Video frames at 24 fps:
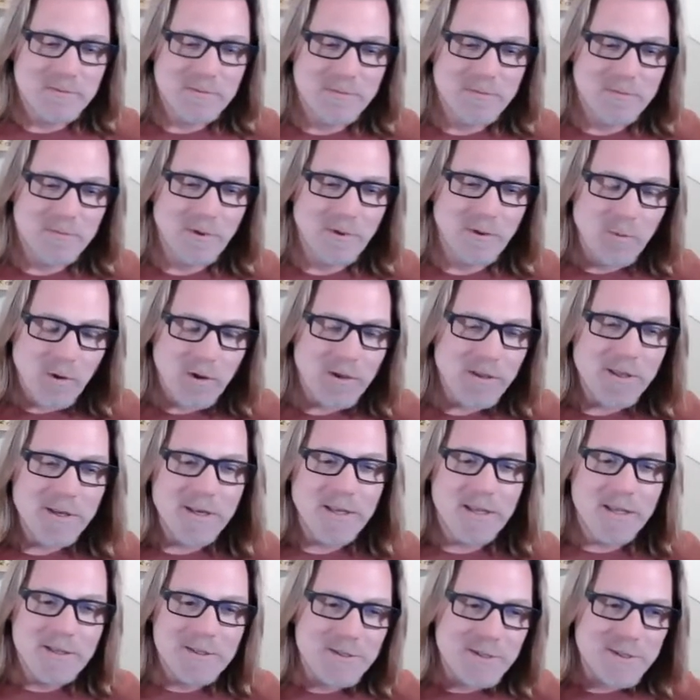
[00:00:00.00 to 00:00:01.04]
we want you to
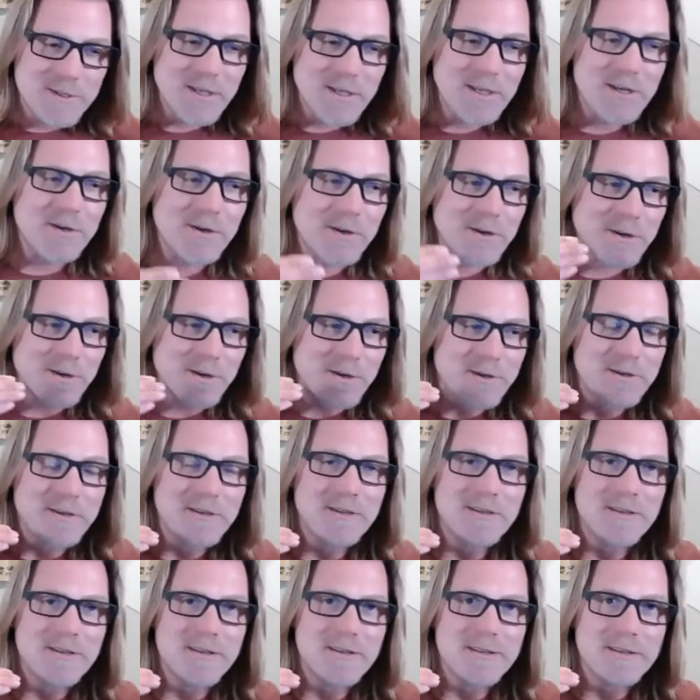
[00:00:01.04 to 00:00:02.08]
consider
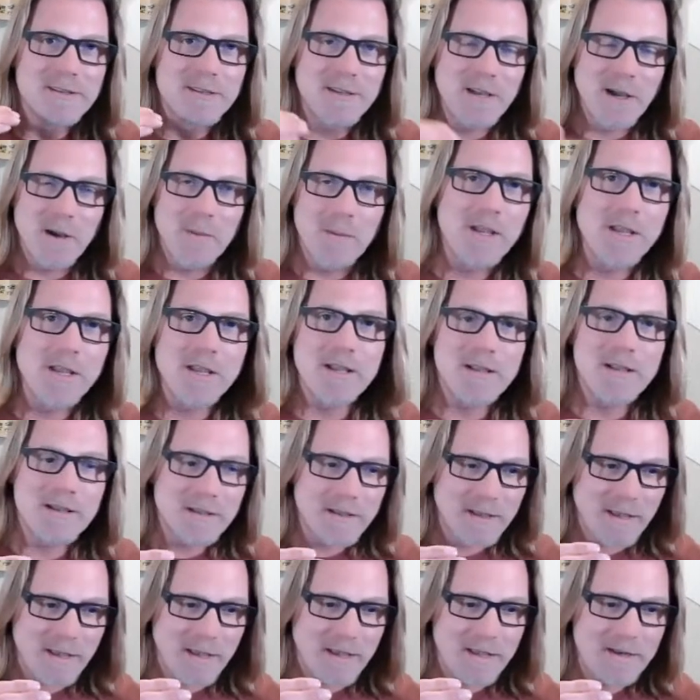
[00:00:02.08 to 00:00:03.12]
coming
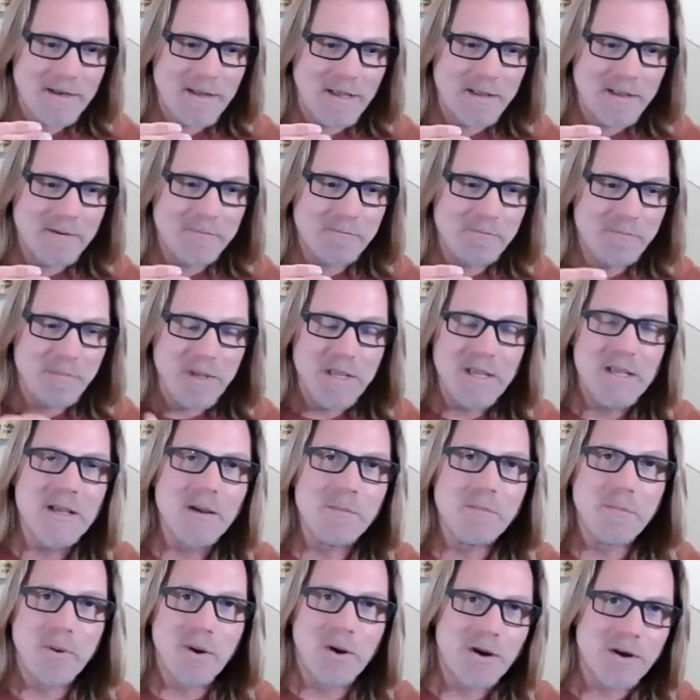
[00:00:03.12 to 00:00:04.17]
and being a
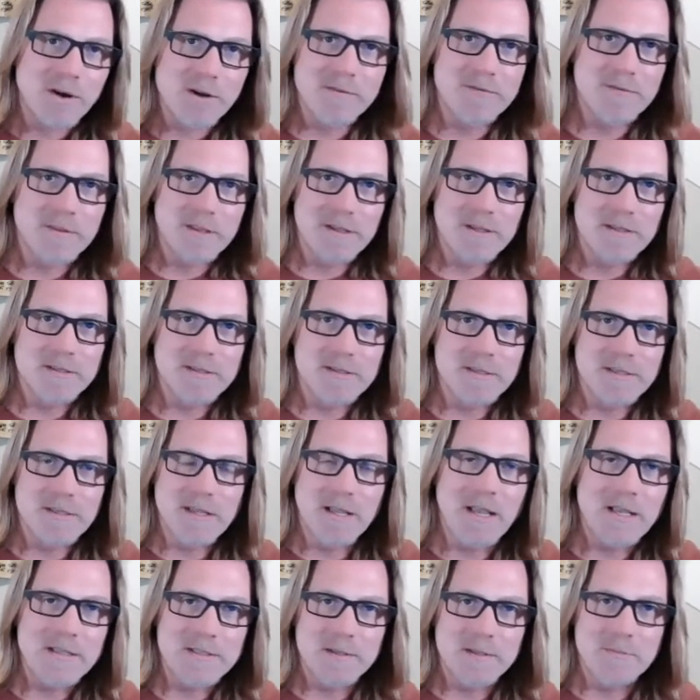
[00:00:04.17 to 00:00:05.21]
part of this
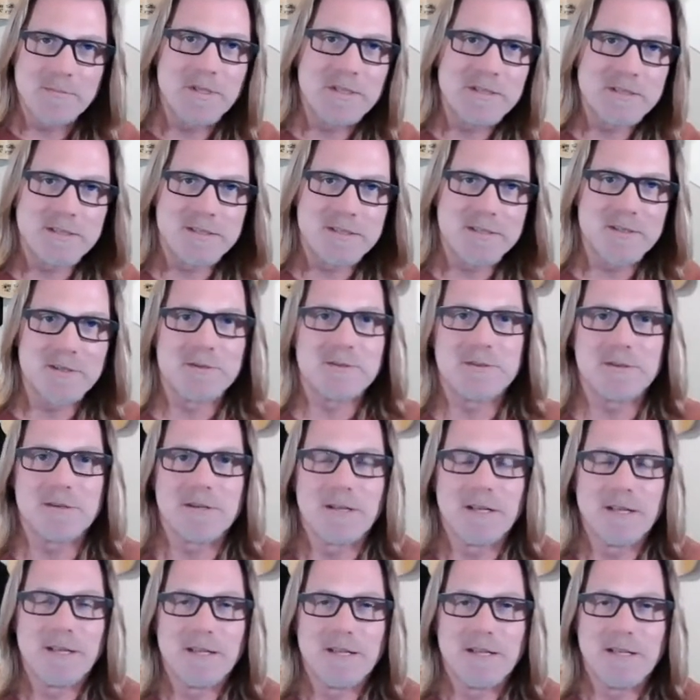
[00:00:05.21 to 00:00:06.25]
as a business owner.
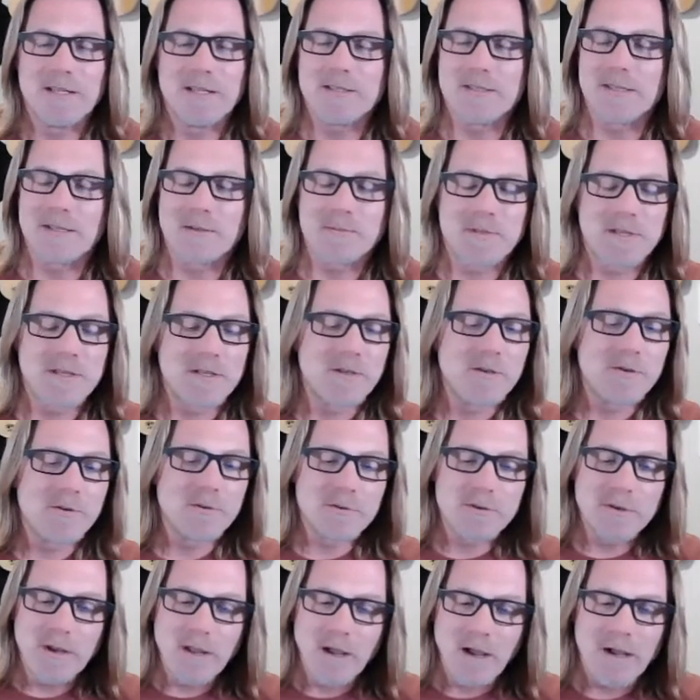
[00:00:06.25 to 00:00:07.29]
It's something you're
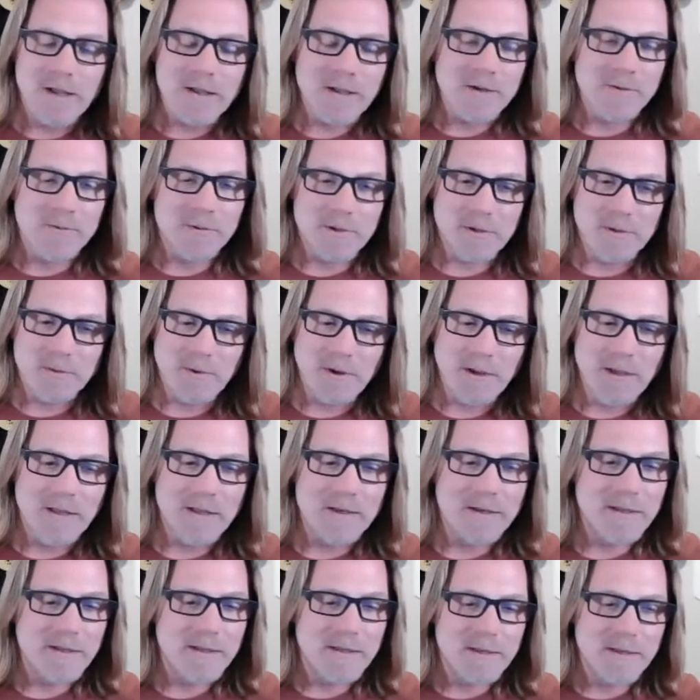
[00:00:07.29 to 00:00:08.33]
not going to
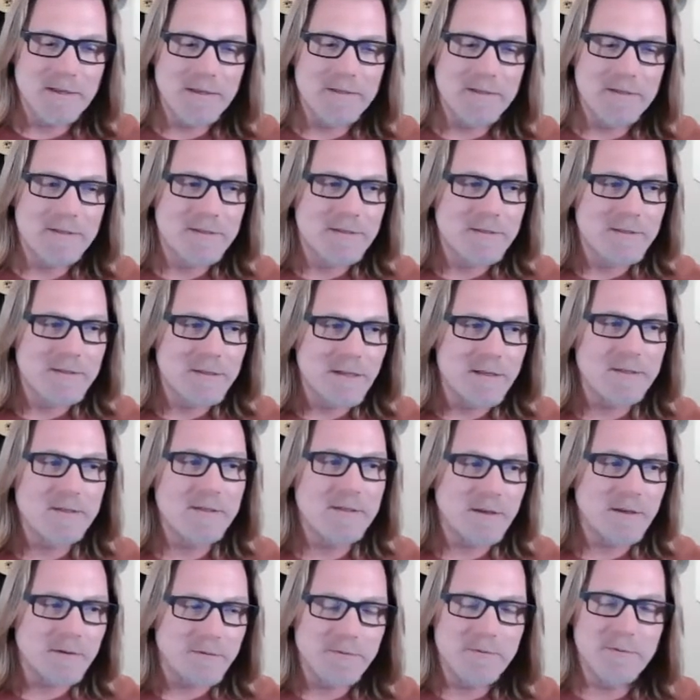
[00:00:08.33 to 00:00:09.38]
regret. It is
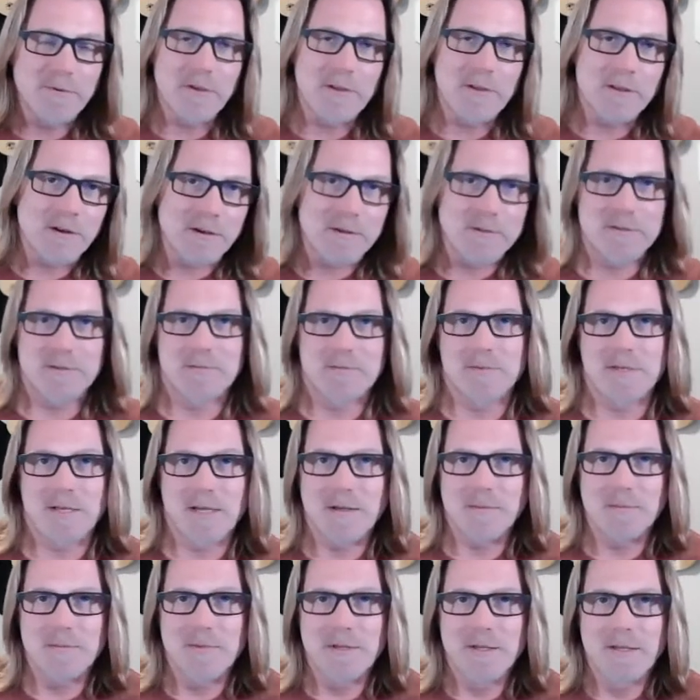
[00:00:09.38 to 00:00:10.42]
such a freaking awesome
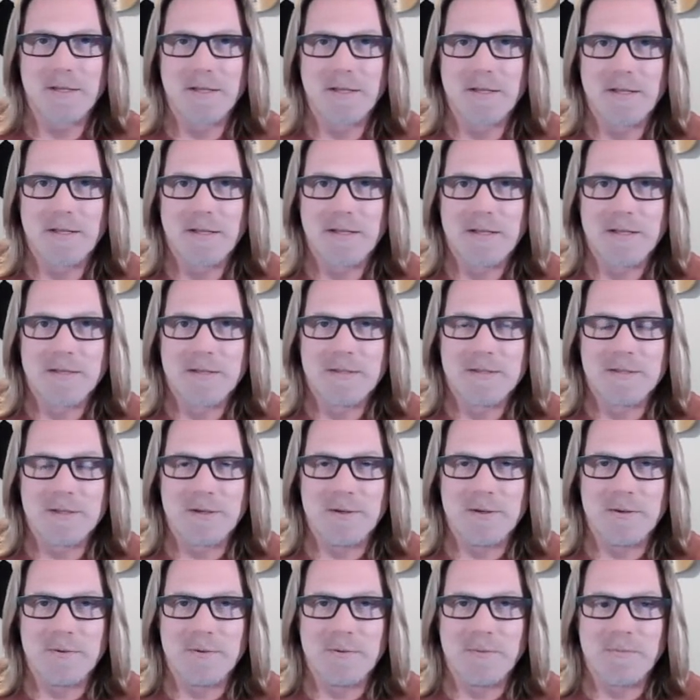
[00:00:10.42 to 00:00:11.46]
time.
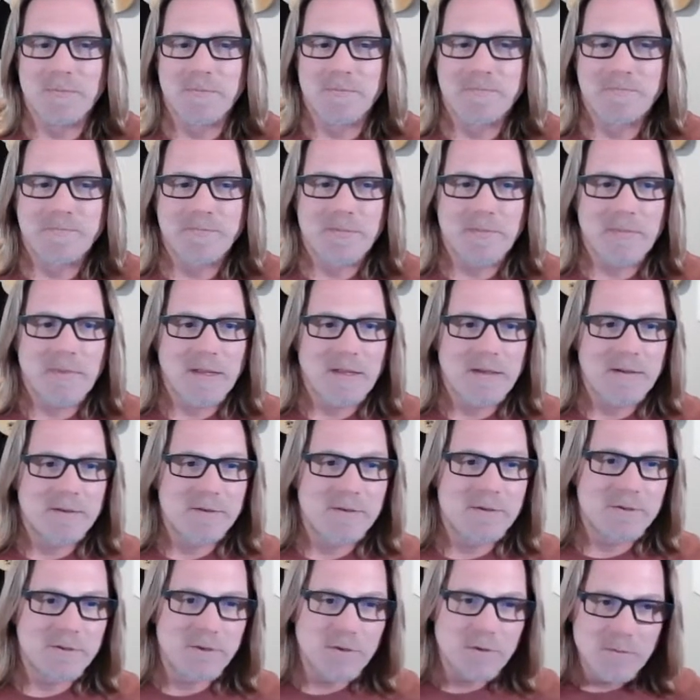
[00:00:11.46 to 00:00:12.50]
So
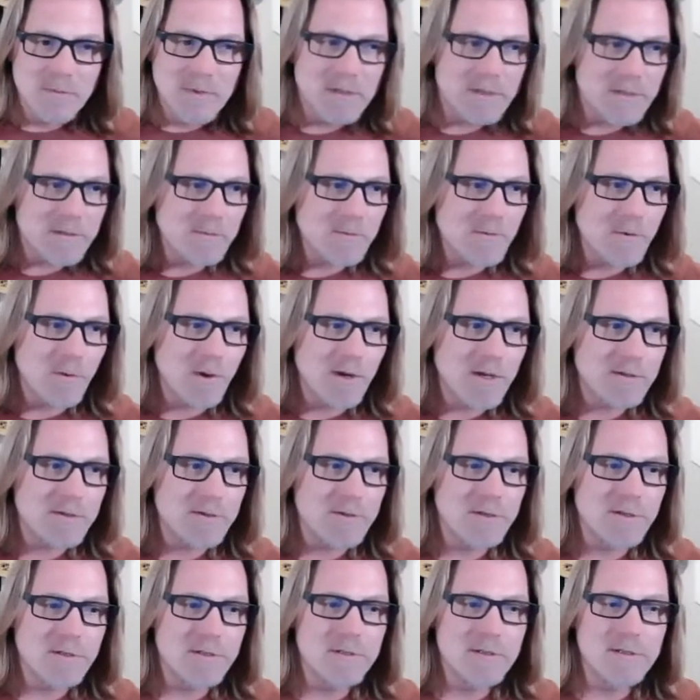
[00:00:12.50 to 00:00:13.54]
shoot me some
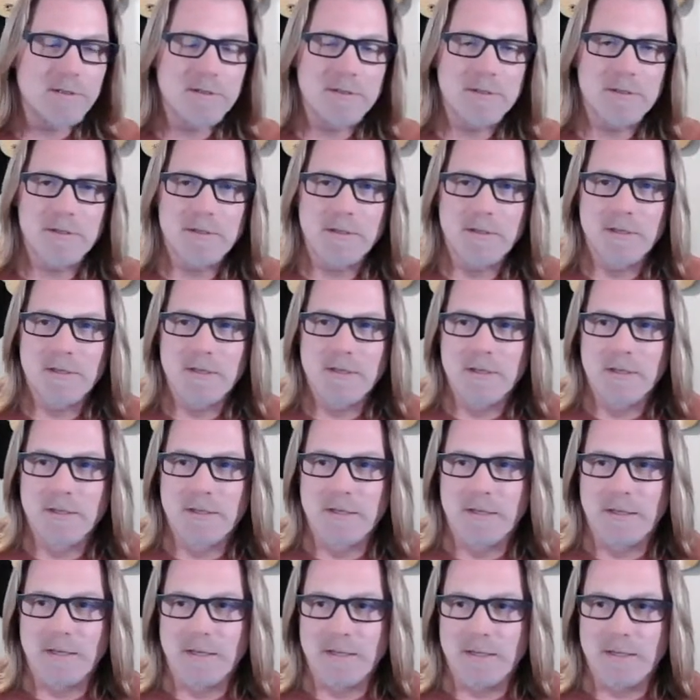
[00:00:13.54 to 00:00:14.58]
questions
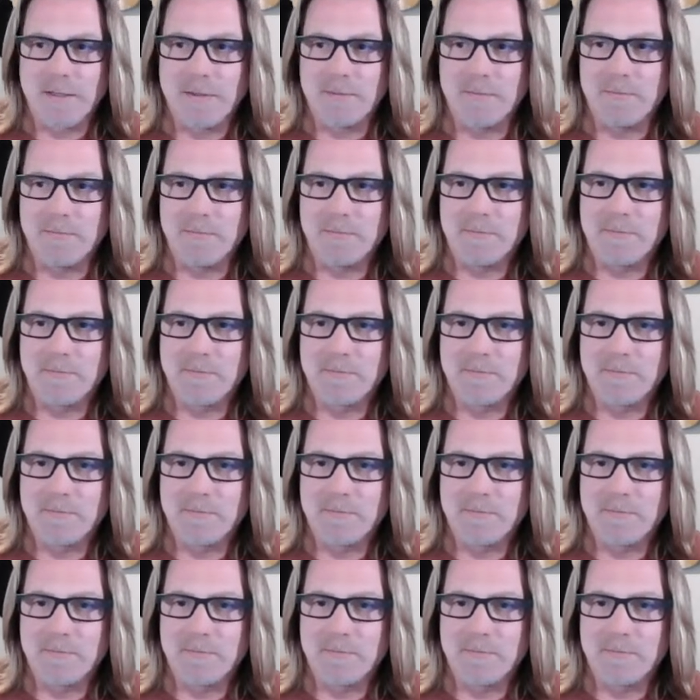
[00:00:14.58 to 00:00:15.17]
um,